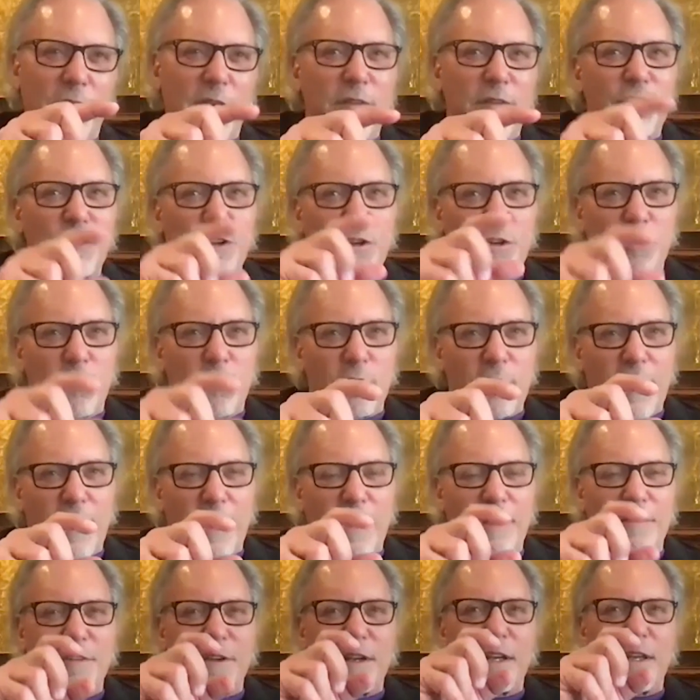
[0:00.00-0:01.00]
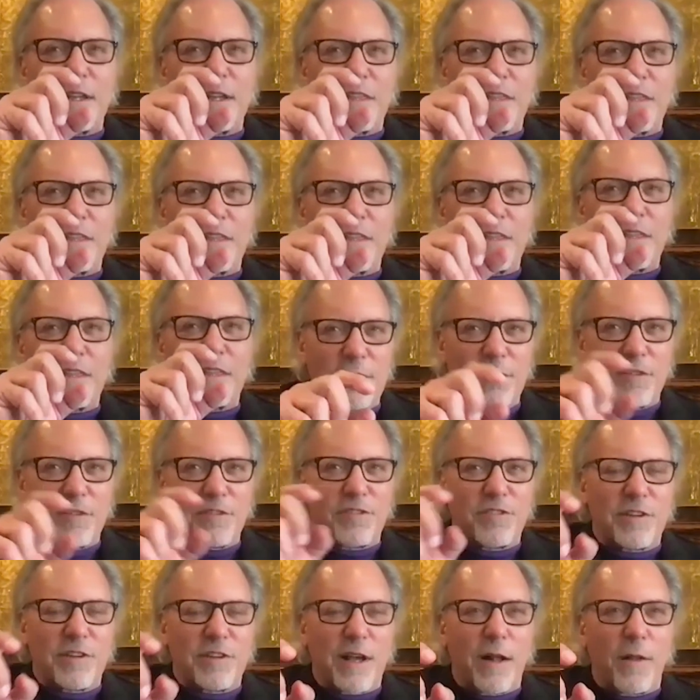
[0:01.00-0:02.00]
if you don't have anything to
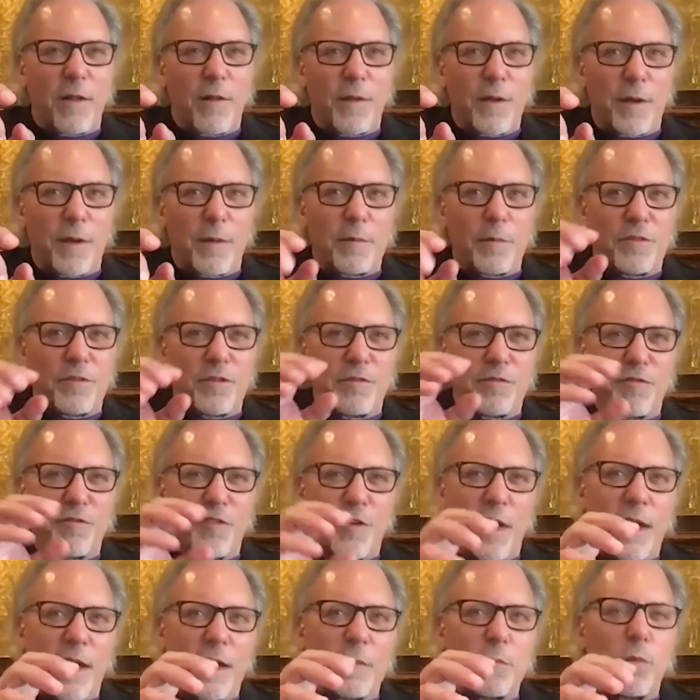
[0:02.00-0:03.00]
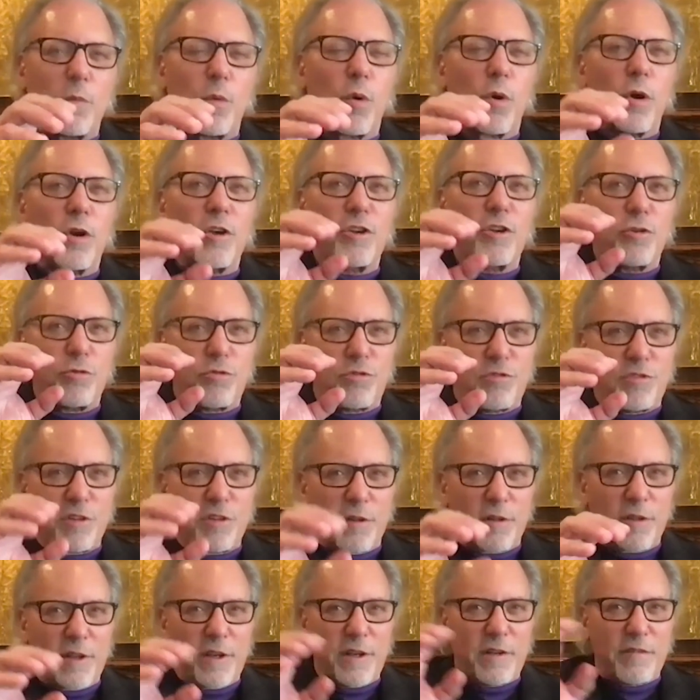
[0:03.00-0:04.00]
sell them, to find more
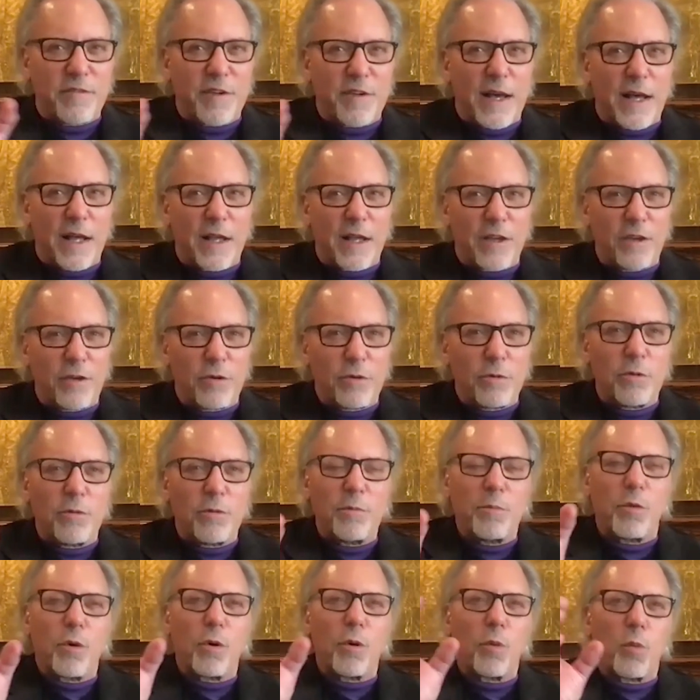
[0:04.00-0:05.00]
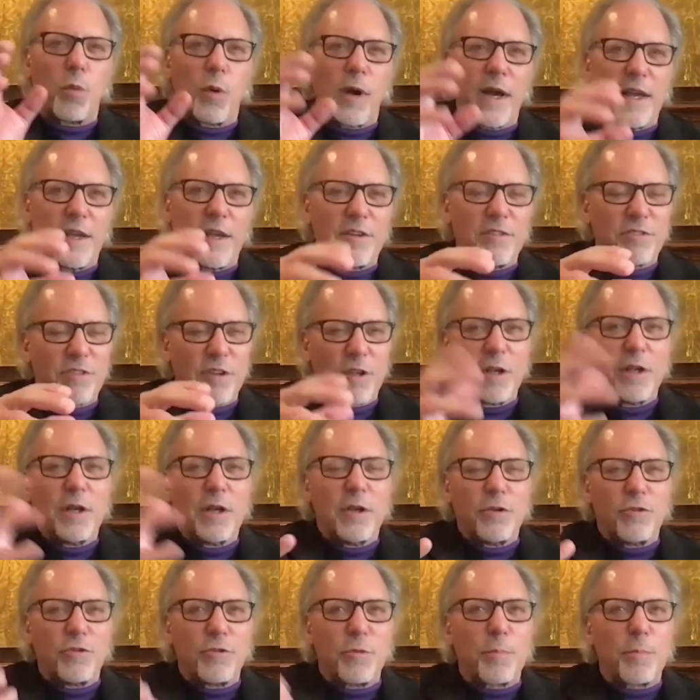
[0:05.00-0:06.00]
utility value, more ways
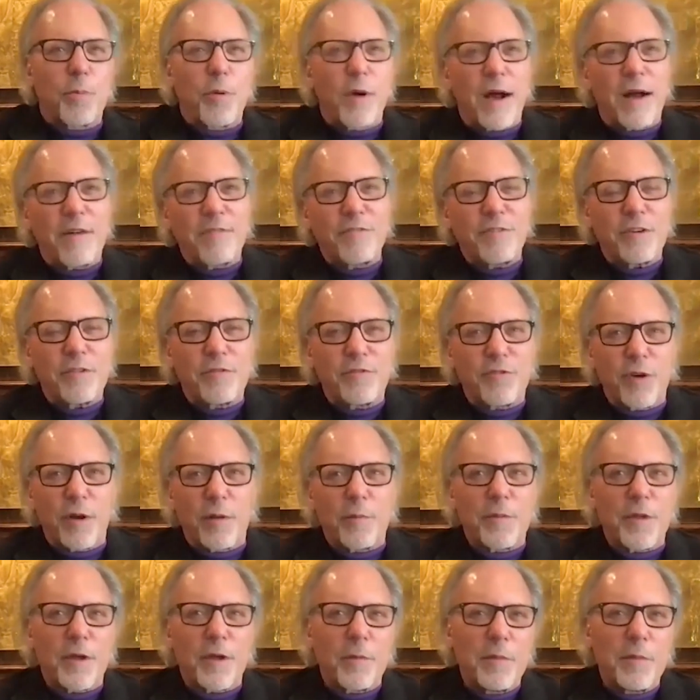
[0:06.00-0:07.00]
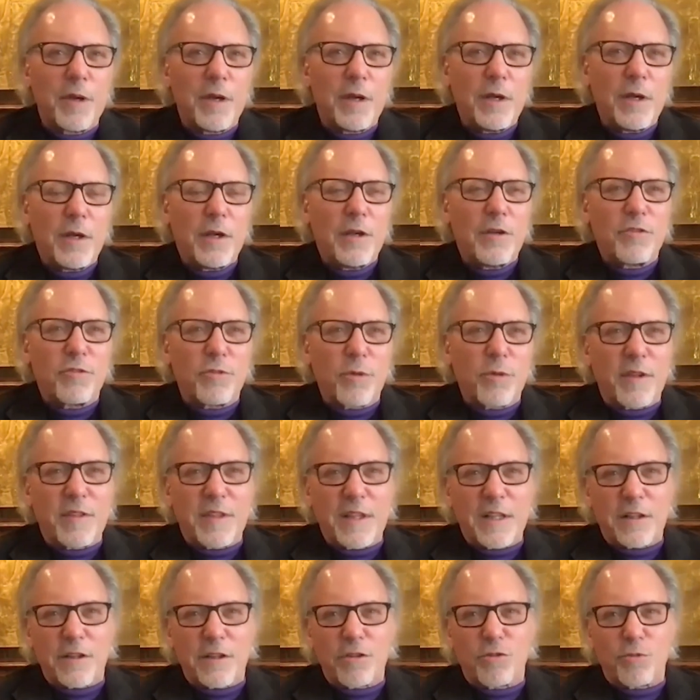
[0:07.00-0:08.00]
to profit from them. So I
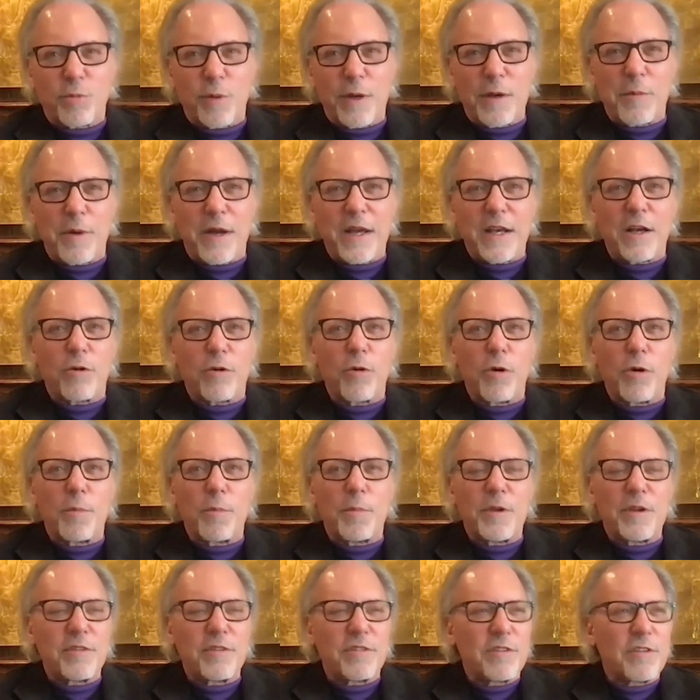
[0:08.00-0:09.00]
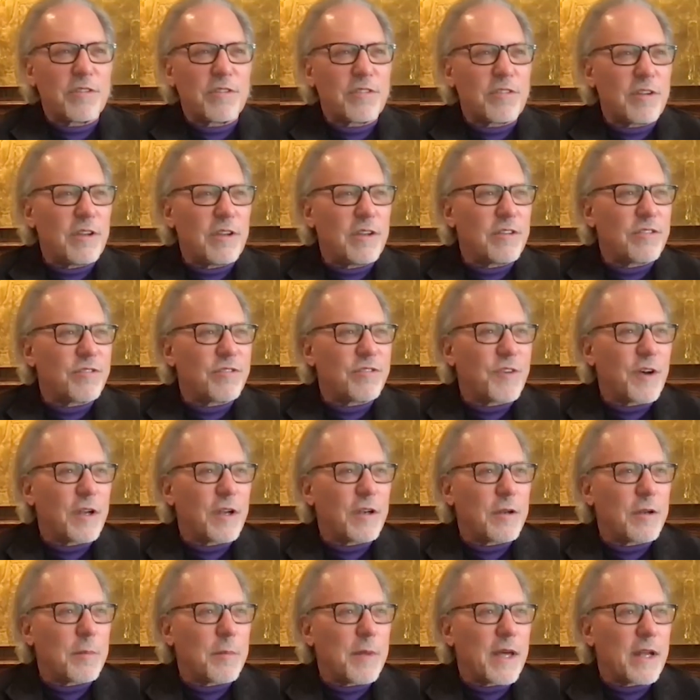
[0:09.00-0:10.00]
think the three-way to grow business is
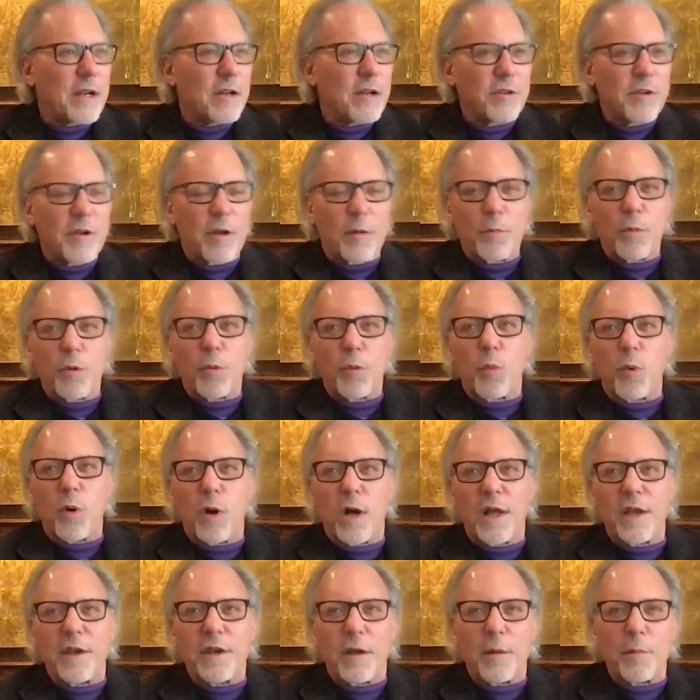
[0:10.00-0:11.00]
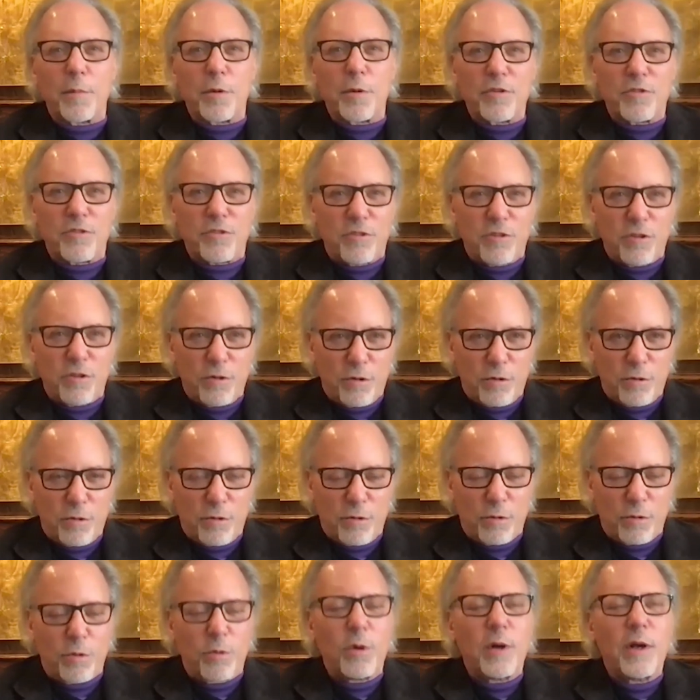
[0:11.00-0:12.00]
fundamental, number one. Number
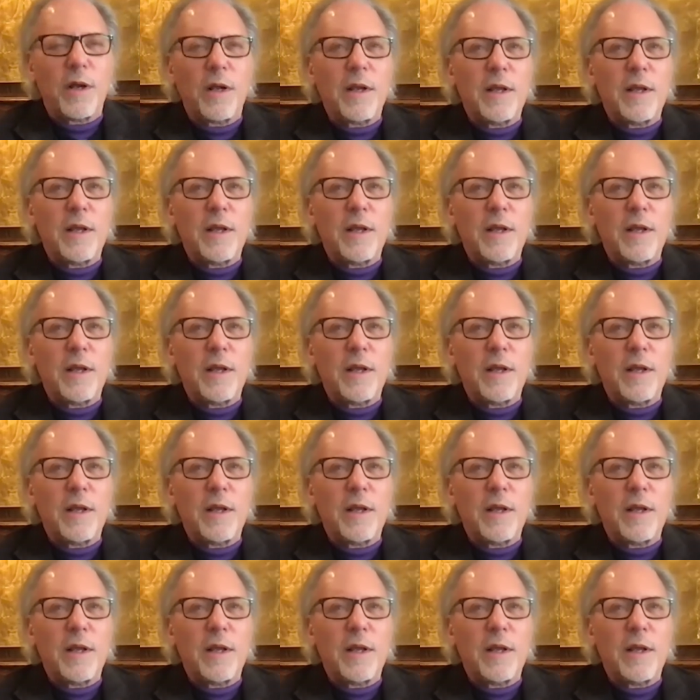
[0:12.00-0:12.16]
two